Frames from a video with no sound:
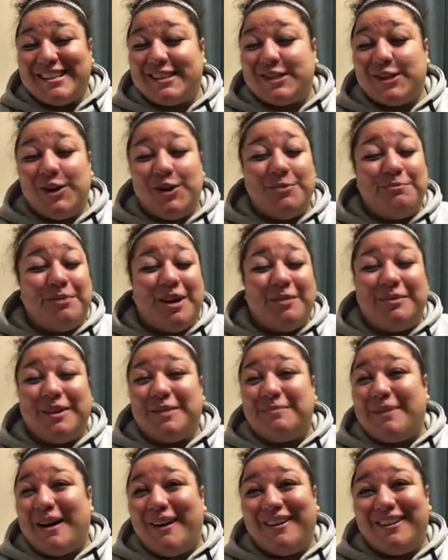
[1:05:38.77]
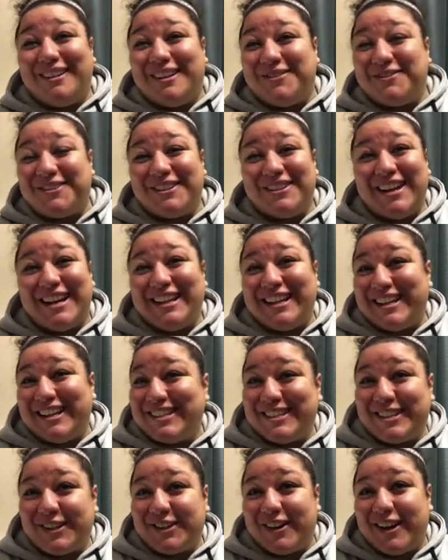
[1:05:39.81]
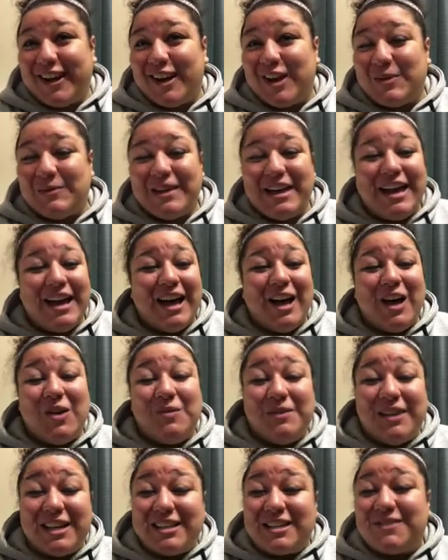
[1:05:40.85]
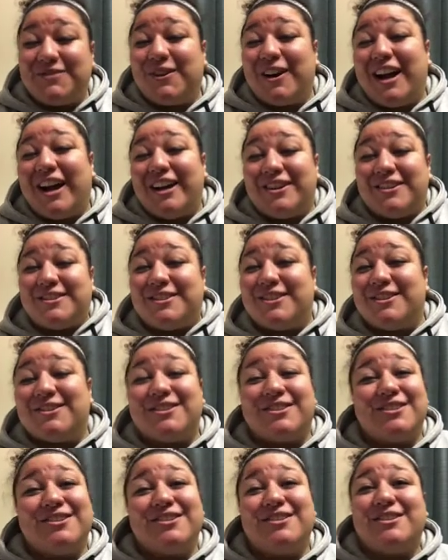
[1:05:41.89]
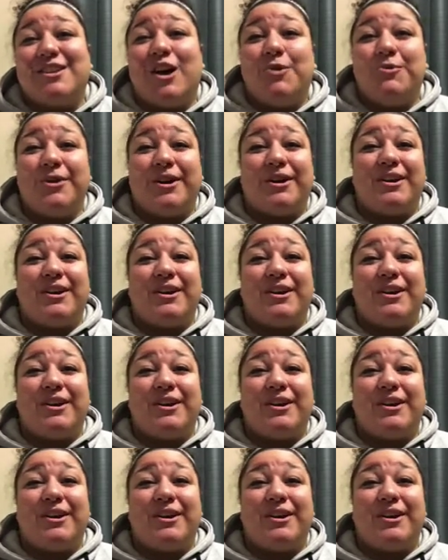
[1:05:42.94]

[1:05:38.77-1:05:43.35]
So bubbly powerlifter on Instagram. Yes, for Iron Sisters, our